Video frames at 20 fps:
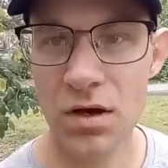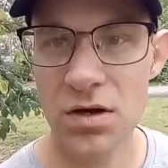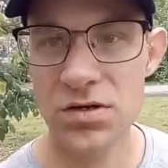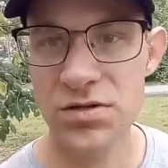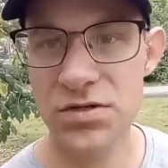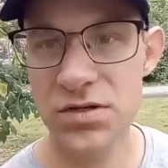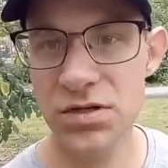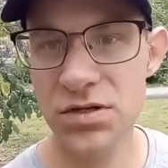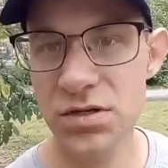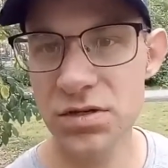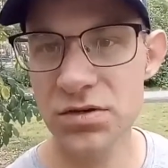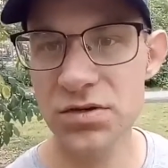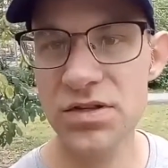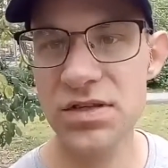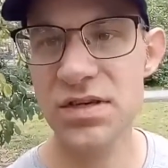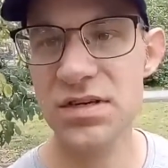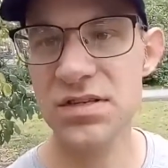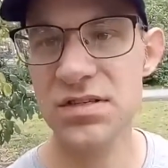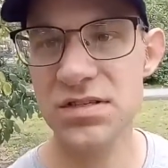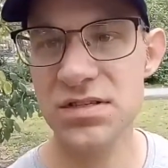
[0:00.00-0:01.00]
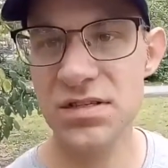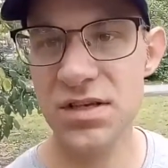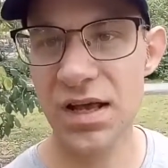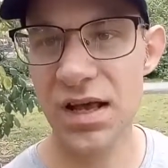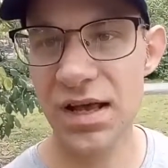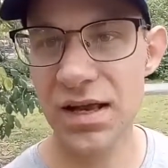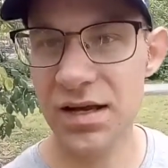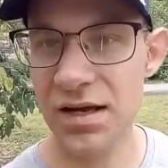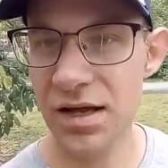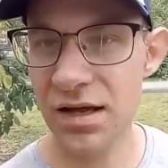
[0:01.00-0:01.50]
So you do this
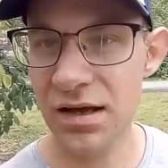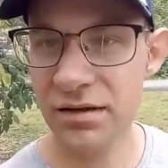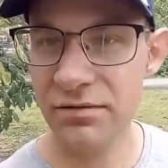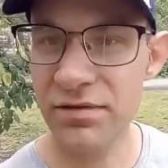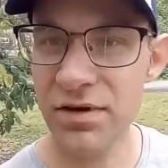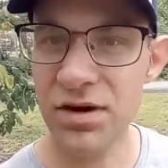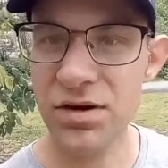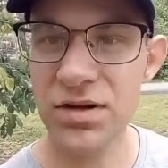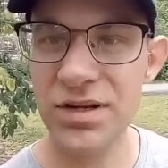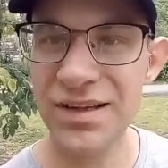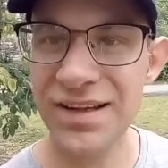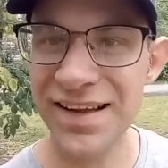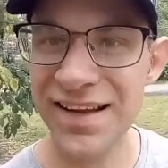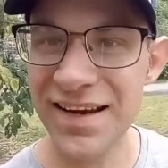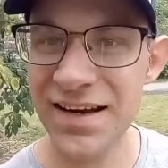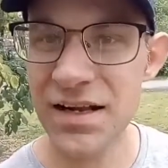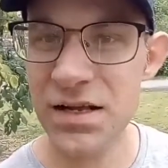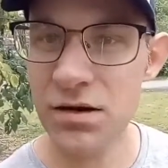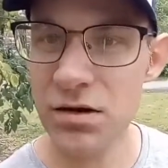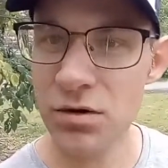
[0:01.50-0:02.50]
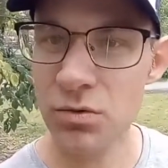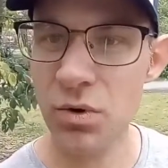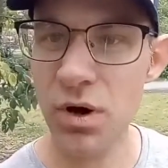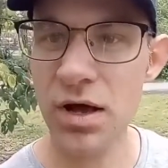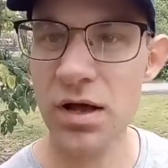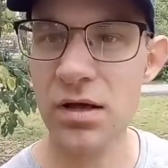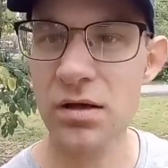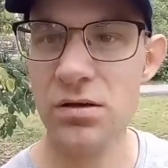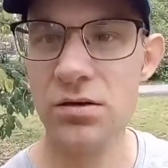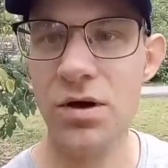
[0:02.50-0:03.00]
in a very linear
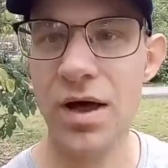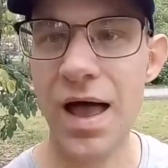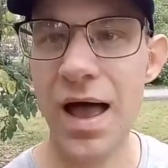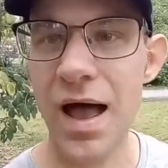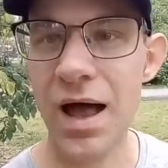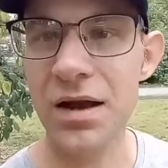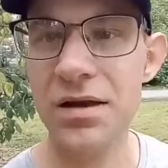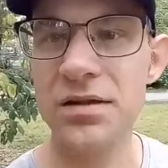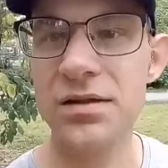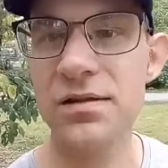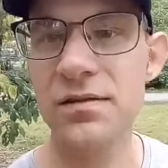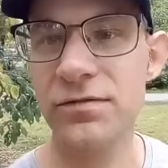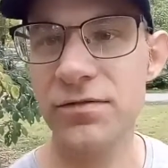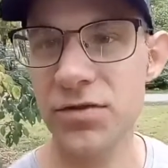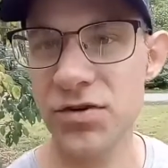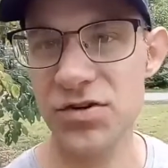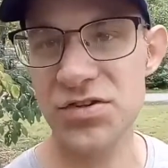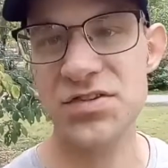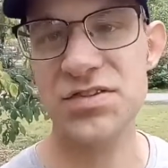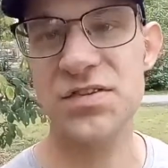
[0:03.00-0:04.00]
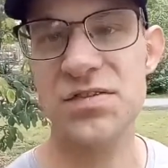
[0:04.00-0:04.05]
way. You add the first